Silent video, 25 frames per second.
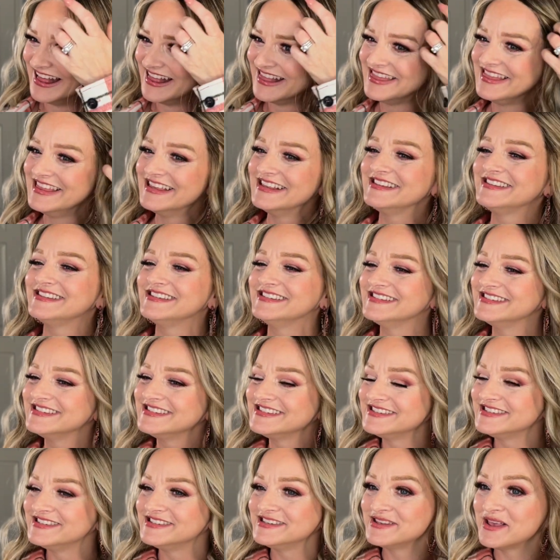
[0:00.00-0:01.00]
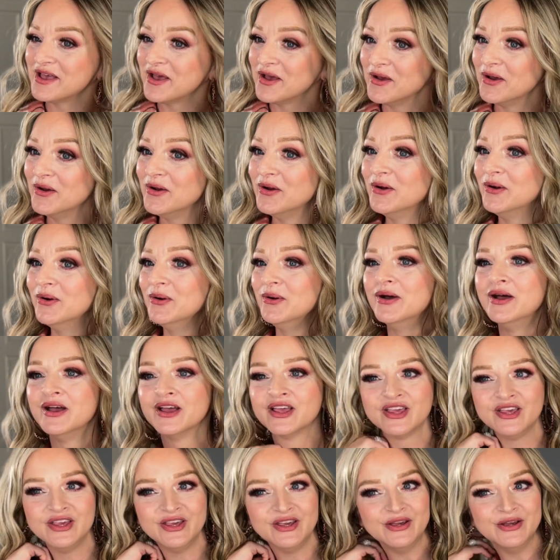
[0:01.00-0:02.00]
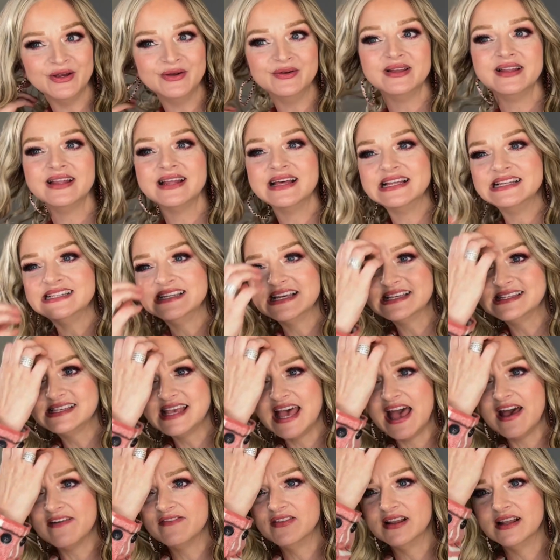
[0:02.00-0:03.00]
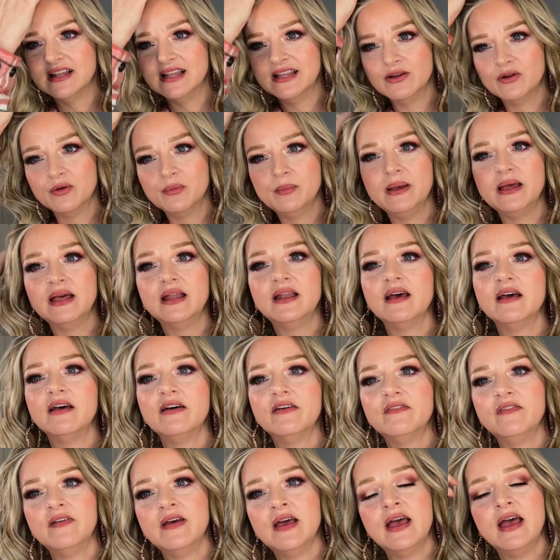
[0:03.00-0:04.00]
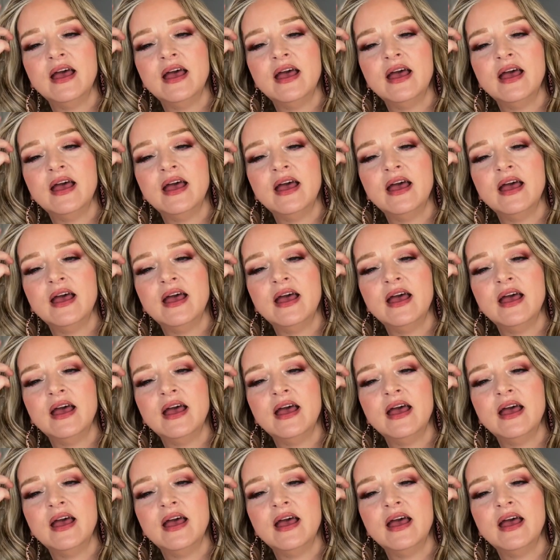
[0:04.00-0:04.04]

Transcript: This is so cute. Now it does have a little bit of